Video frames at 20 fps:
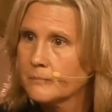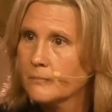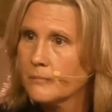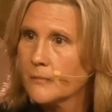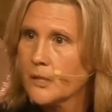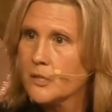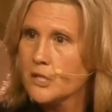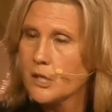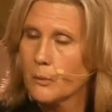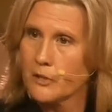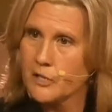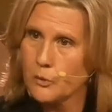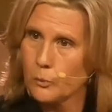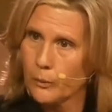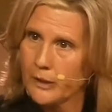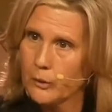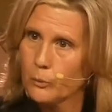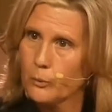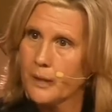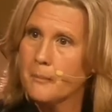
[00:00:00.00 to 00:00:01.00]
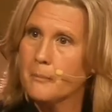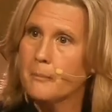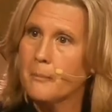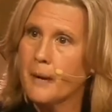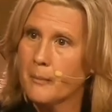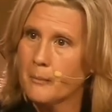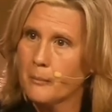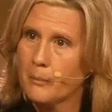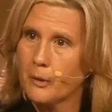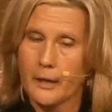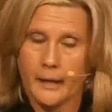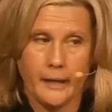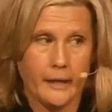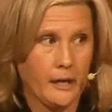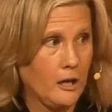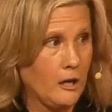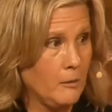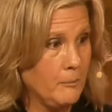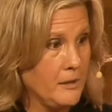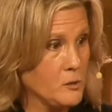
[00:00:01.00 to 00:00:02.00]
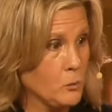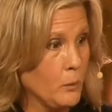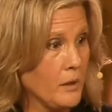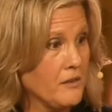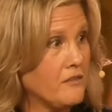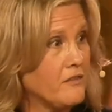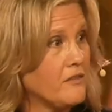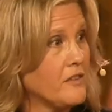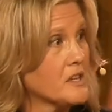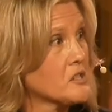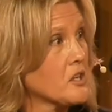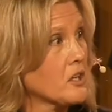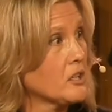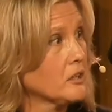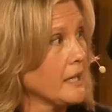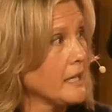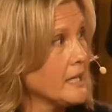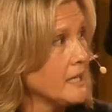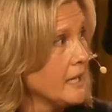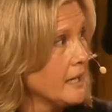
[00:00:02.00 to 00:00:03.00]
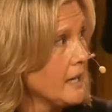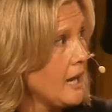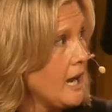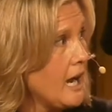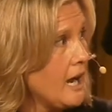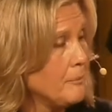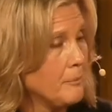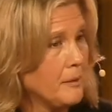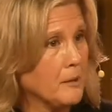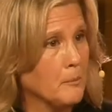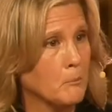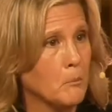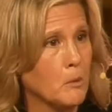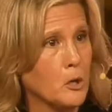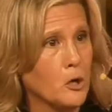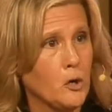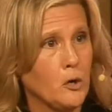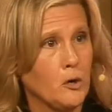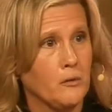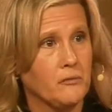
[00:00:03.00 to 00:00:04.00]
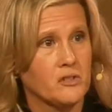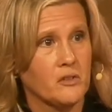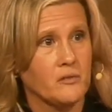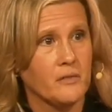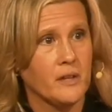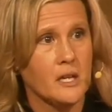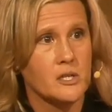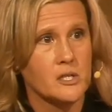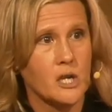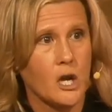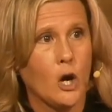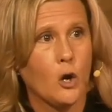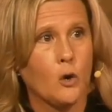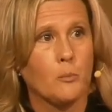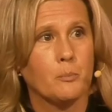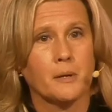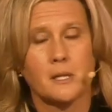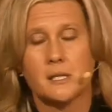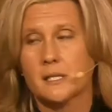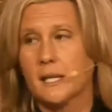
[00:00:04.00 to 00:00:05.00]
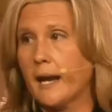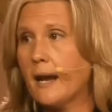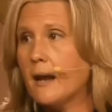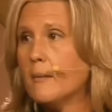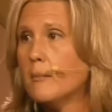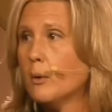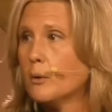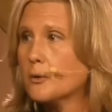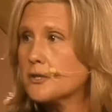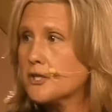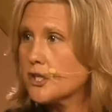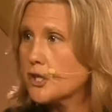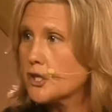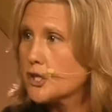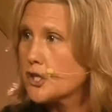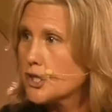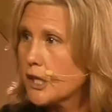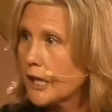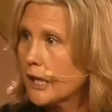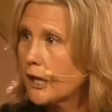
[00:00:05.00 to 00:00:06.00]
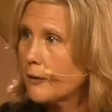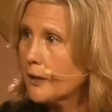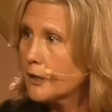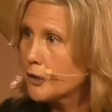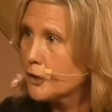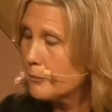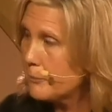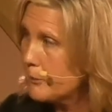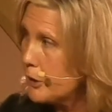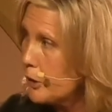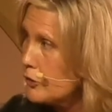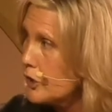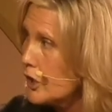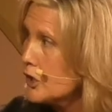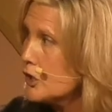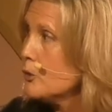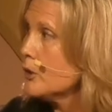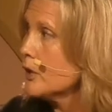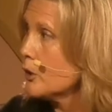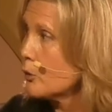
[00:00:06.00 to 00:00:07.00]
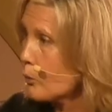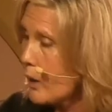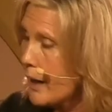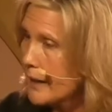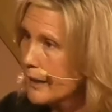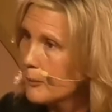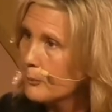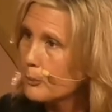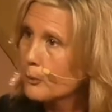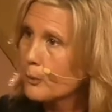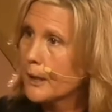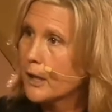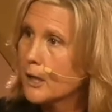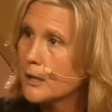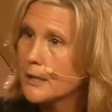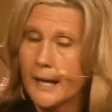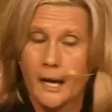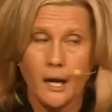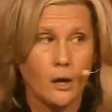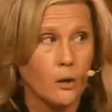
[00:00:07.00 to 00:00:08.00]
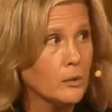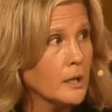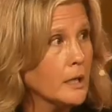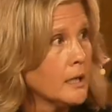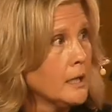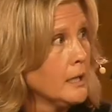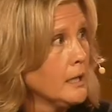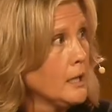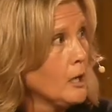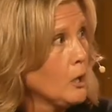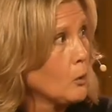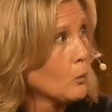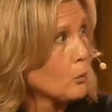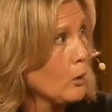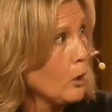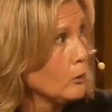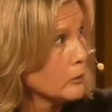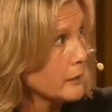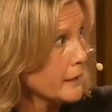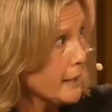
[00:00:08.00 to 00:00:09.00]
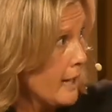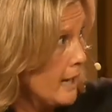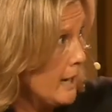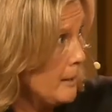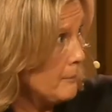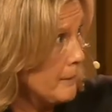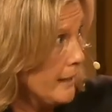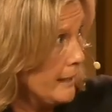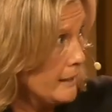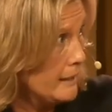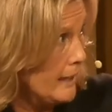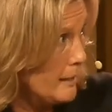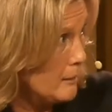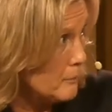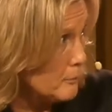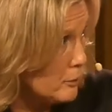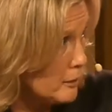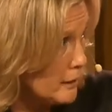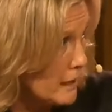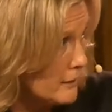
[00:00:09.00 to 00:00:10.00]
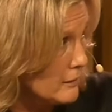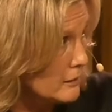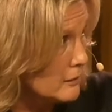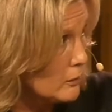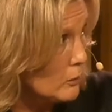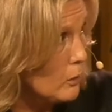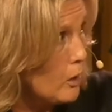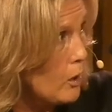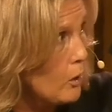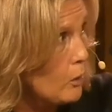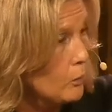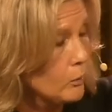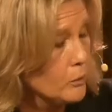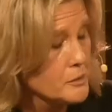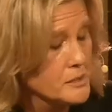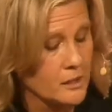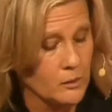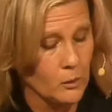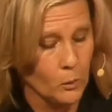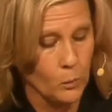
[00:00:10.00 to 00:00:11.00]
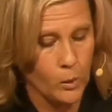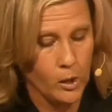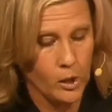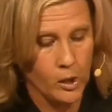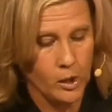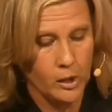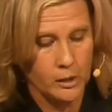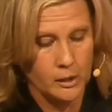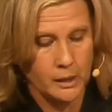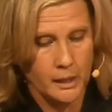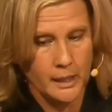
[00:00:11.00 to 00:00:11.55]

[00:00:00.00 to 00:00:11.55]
So as we remember him, as we physically get up and move to these open tables to share in communion, you can write a prayer down, roll it up, and, and put it in the little holes in the wall.